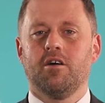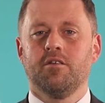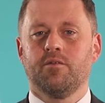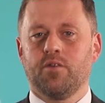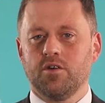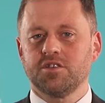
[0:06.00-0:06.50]

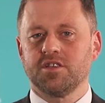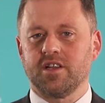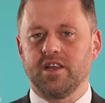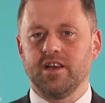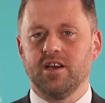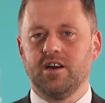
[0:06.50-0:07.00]

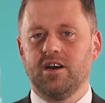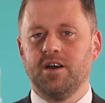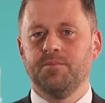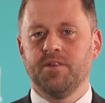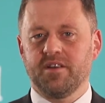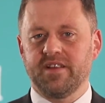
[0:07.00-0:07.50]
Unfortunately,
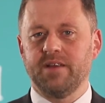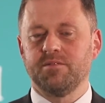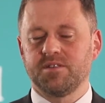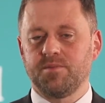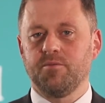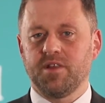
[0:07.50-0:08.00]
I'm not able
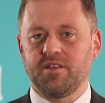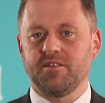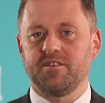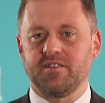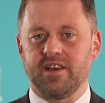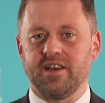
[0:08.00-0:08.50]
to be with you
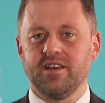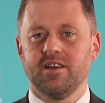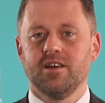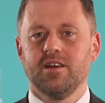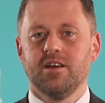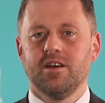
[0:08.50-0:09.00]
today,
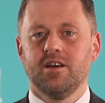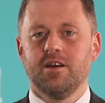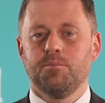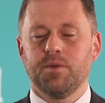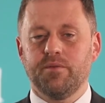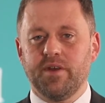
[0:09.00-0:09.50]

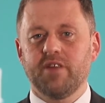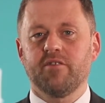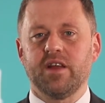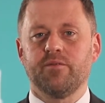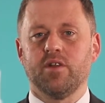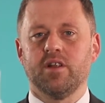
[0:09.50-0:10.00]
but I'm very
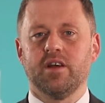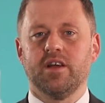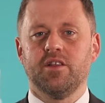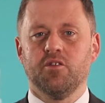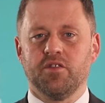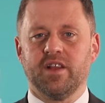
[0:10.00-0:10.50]
grateful
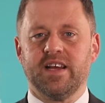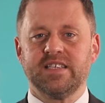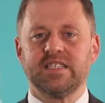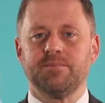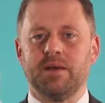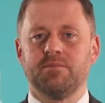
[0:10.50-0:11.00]
nonetheless
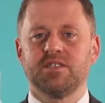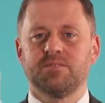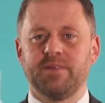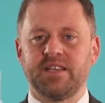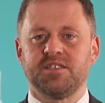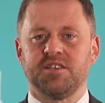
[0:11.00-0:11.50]
to be able to
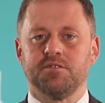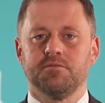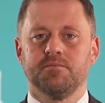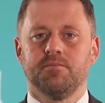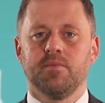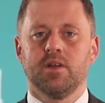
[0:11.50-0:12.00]
speak to you,
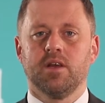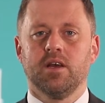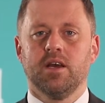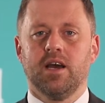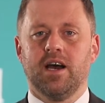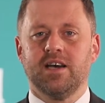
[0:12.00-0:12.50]

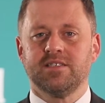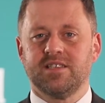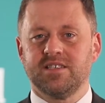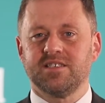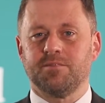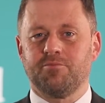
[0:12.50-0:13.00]
as
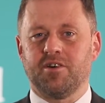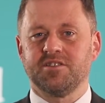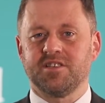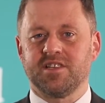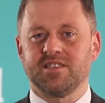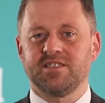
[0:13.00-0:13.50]
this is a
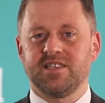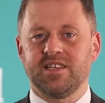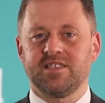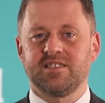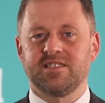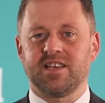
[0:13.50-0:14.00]
project that
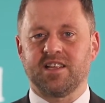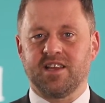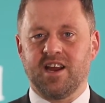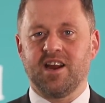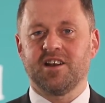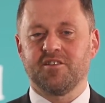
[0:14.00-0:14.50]
sits at the
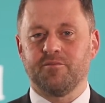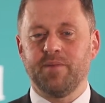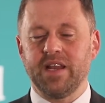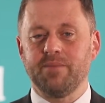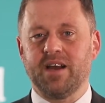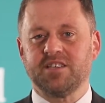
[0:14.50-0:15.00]
heart of
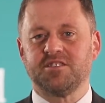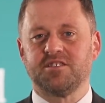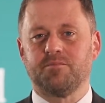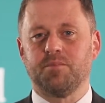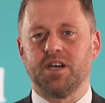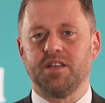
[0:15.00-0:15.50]
many
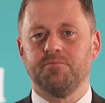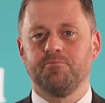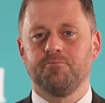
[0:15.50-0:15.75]
passions of mine.